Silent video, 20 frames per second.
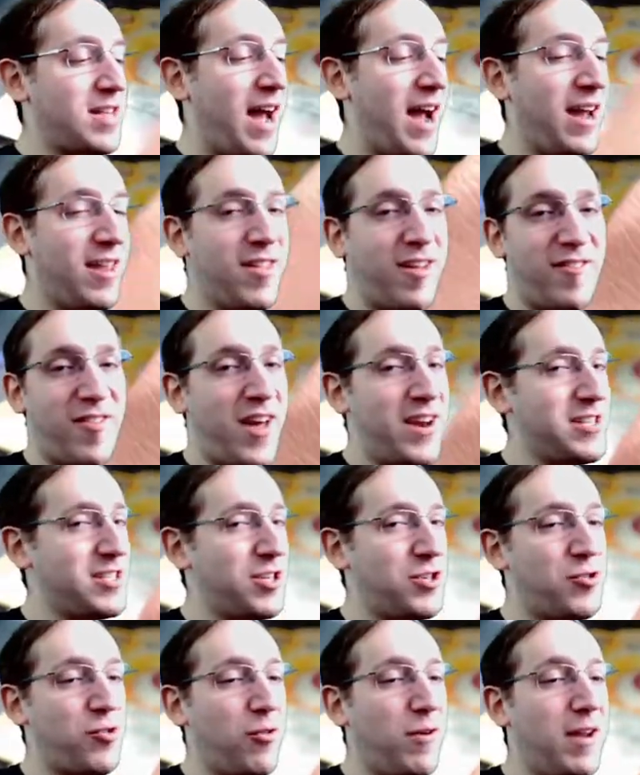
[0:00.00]
I think that is a
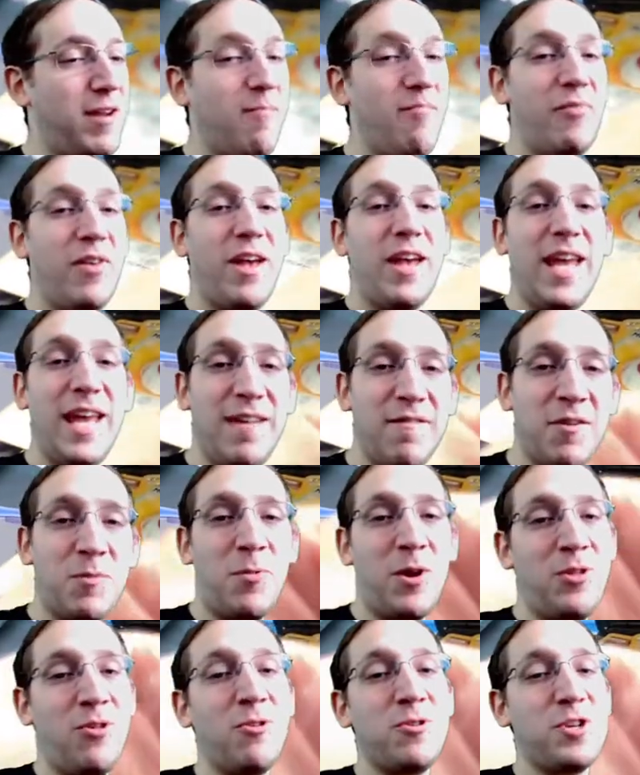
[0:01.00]
treat, even
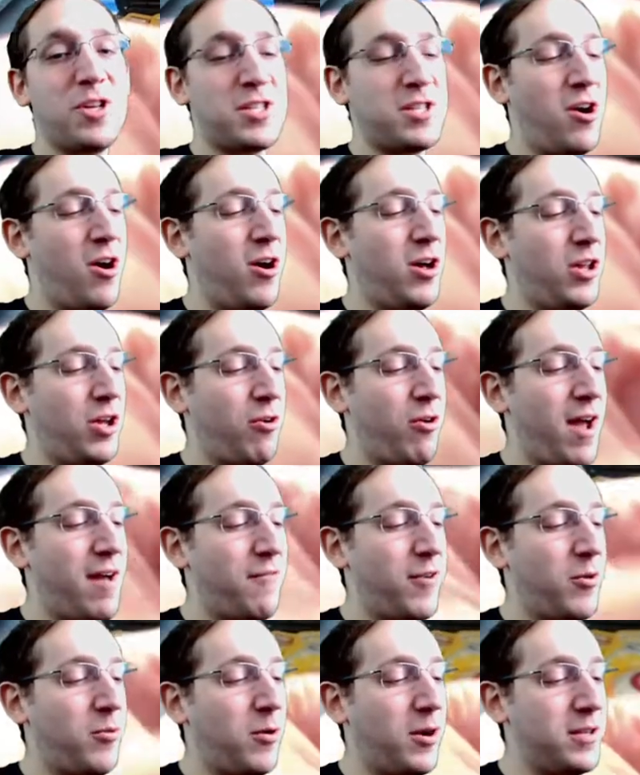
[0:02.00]
when they're just the
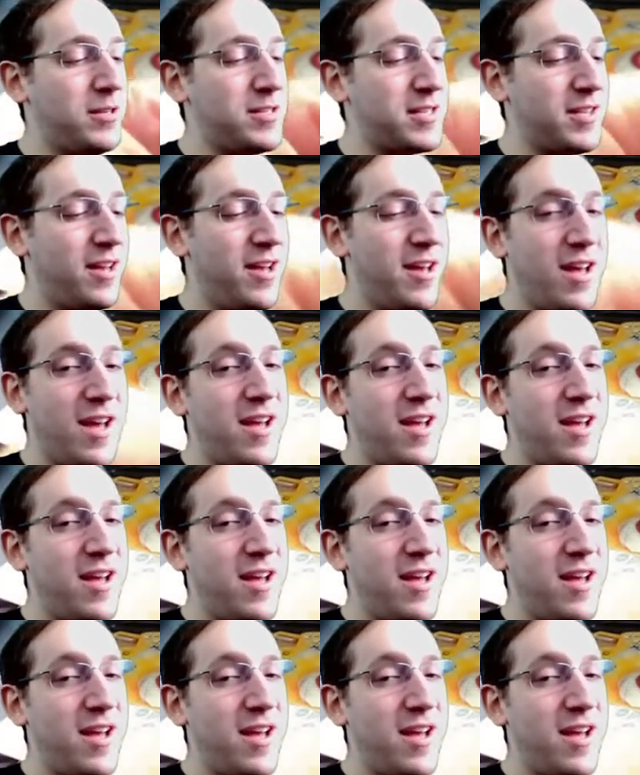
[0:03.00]
holographic ones.